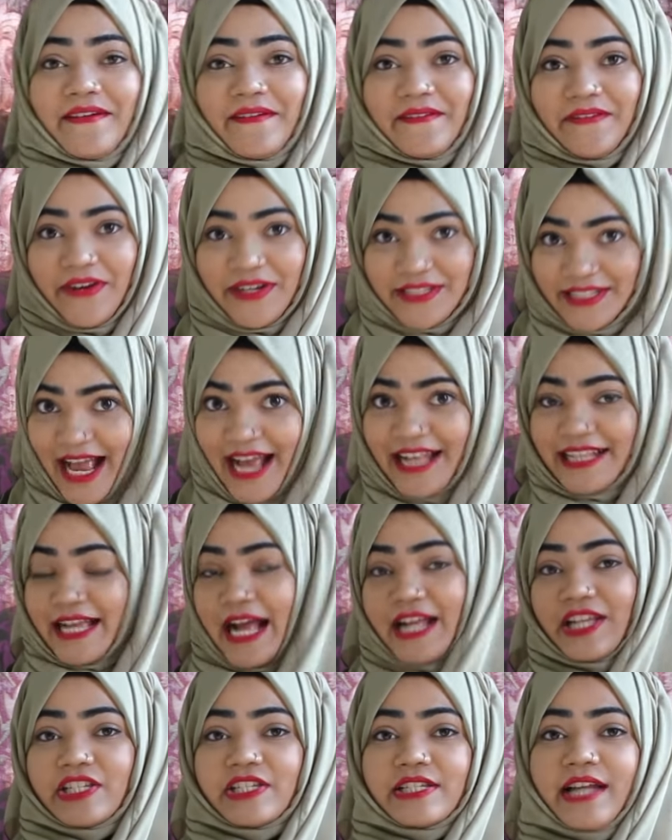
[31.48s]
First,
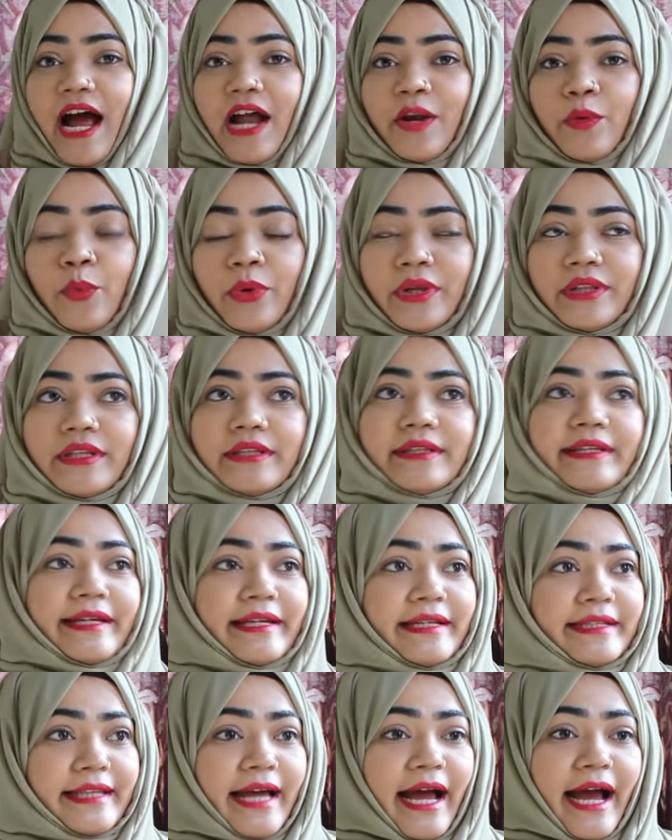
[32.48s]
I'll start with the
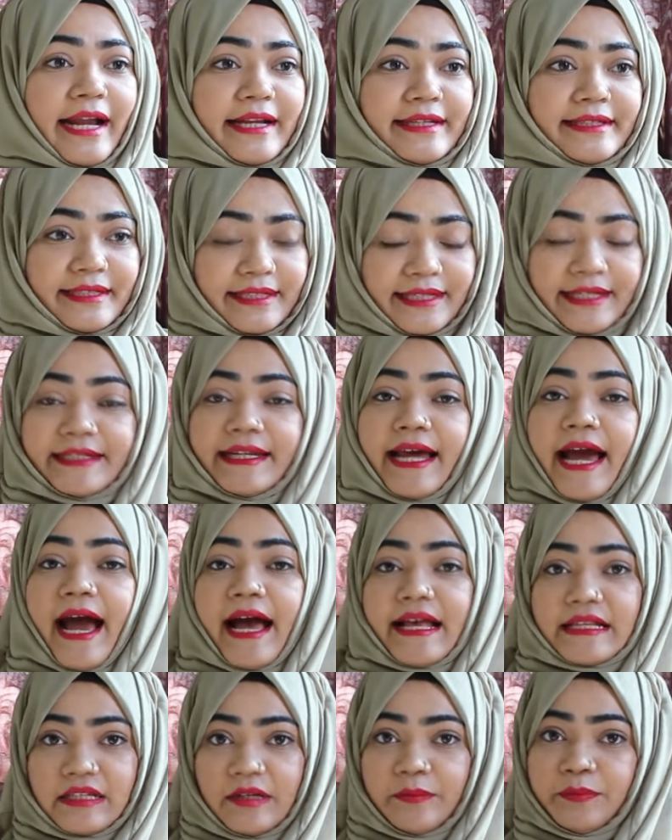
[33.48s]
thing that it
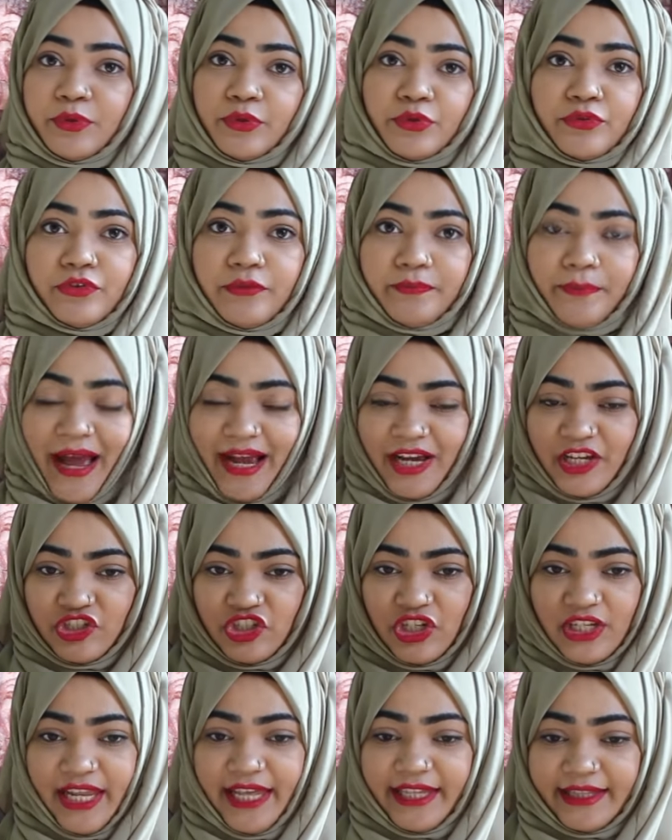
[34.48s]
has a beautiful
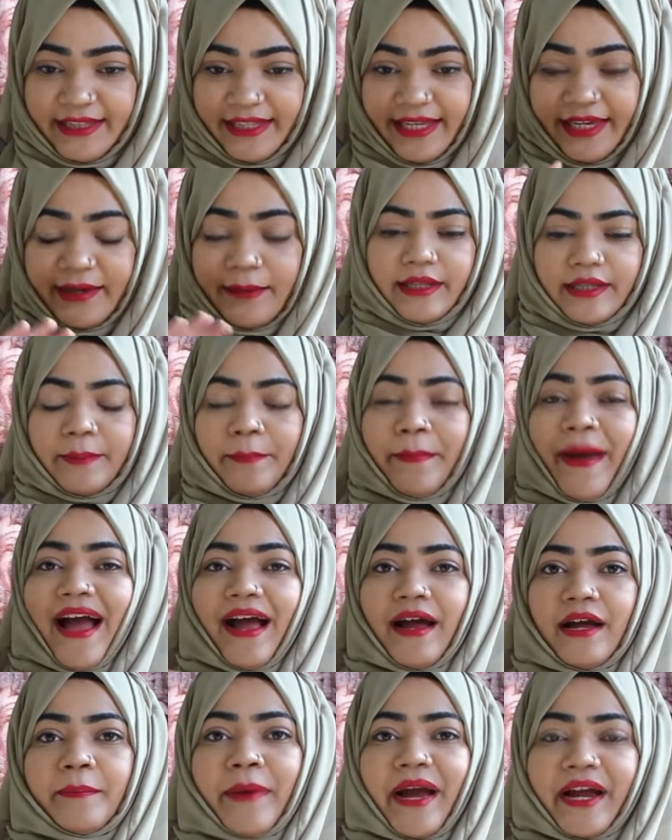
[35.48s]
packaging, like they
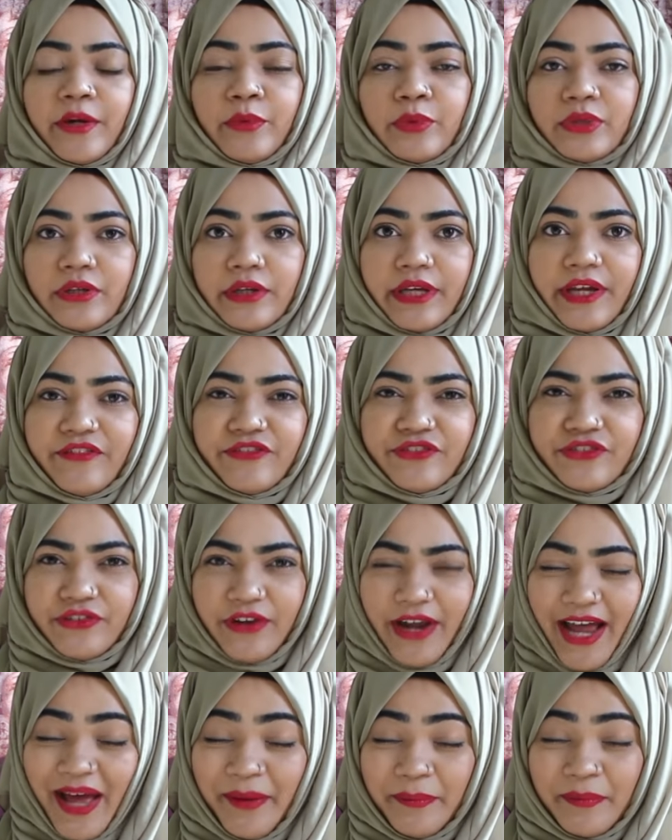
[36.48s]
pack it with a gift
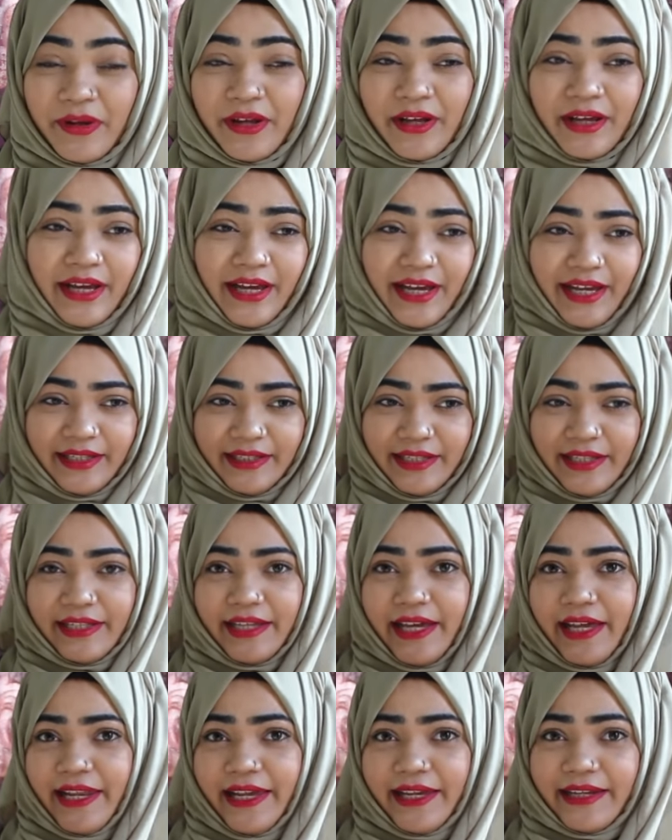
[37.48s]
wrap, and then
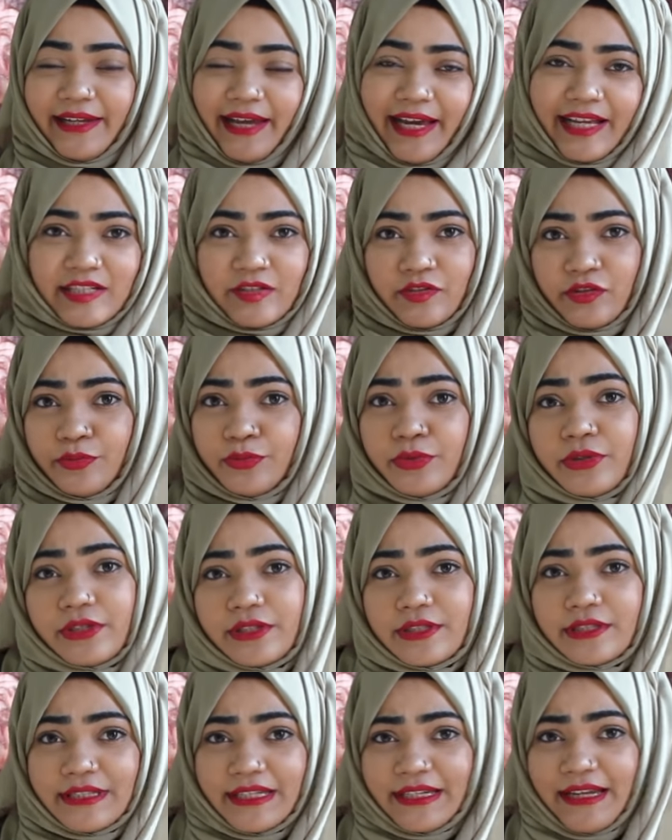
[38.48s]
they are like nice
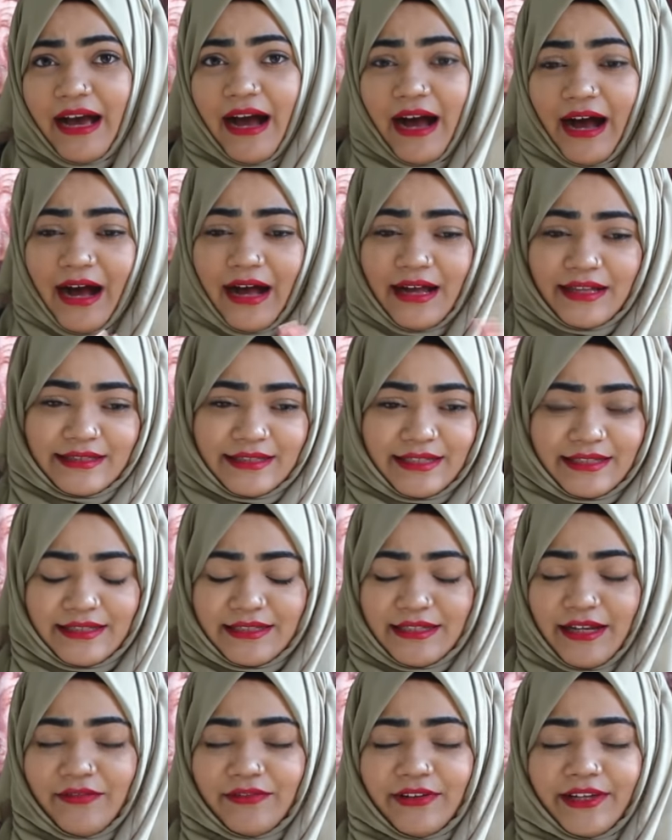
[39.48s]
ribbons and hearts and
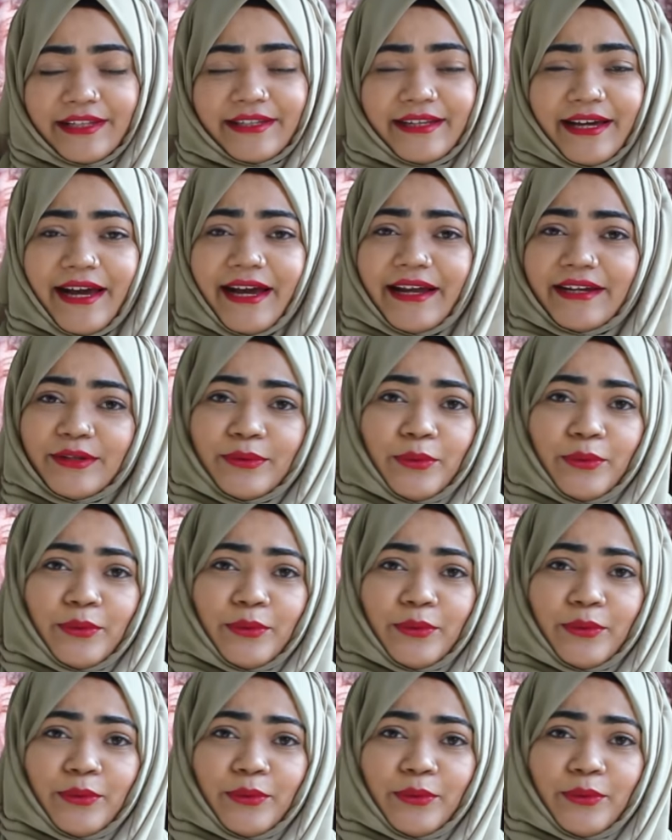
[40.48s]
stuff like that.